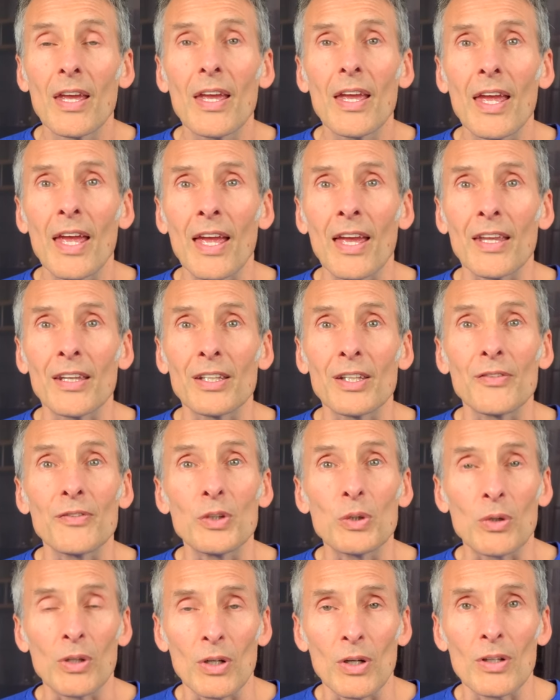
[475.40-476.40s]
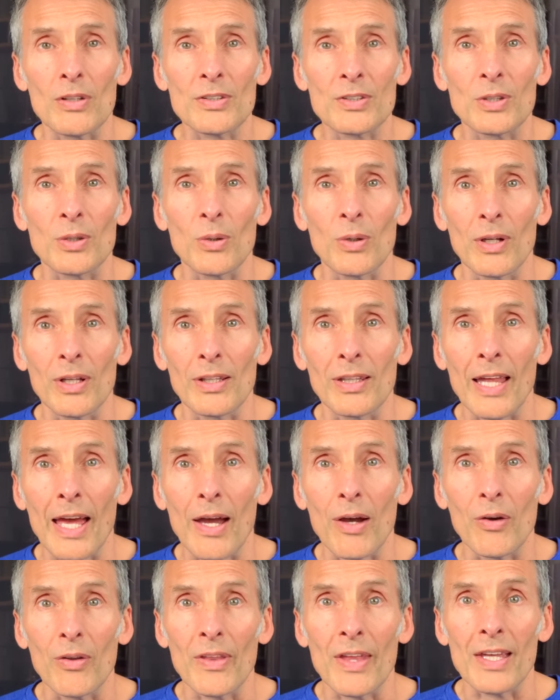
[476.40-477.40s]
and if you can also
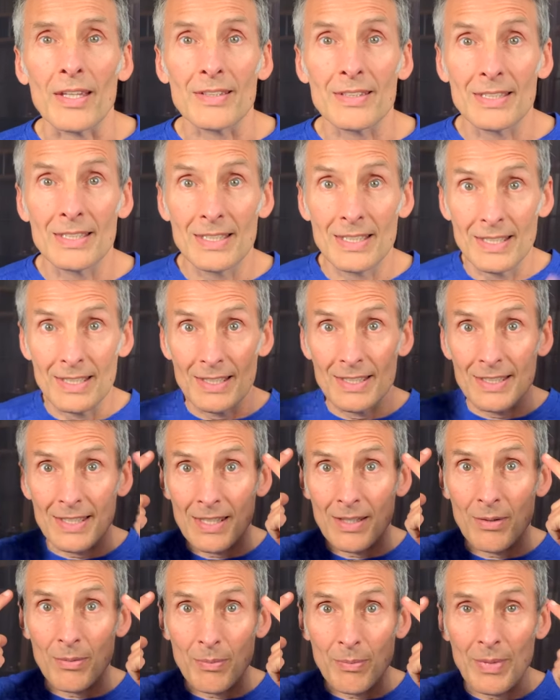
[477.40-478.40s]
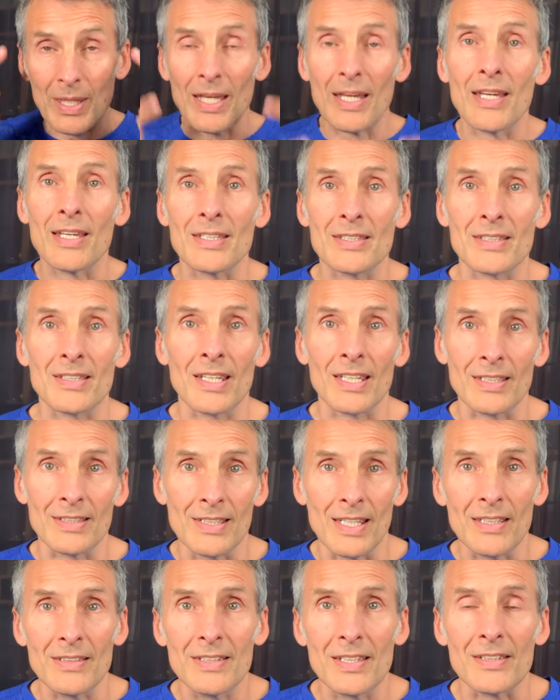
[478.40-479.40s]
allow that Tim as an
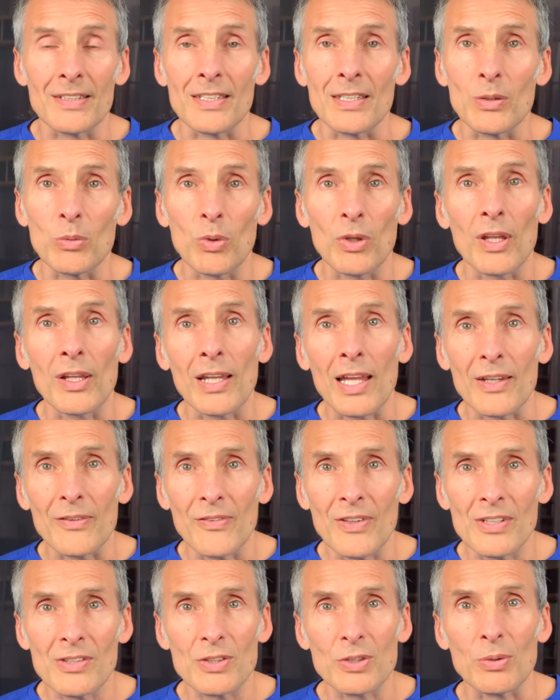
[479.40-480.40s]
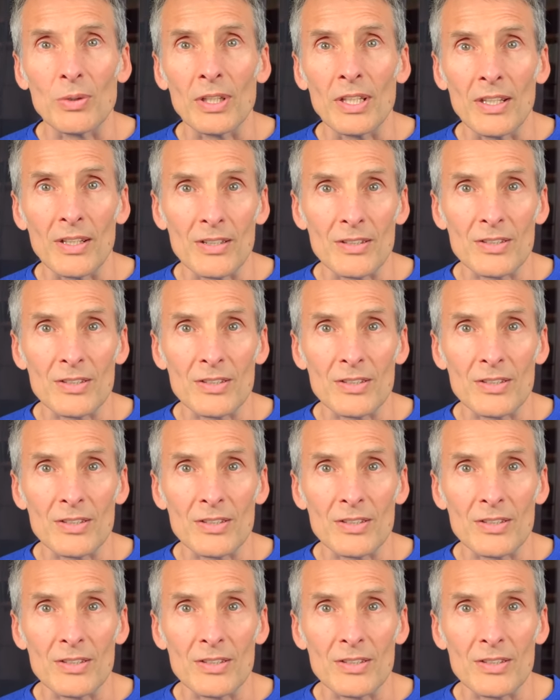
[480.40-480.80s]
identity with a life history and a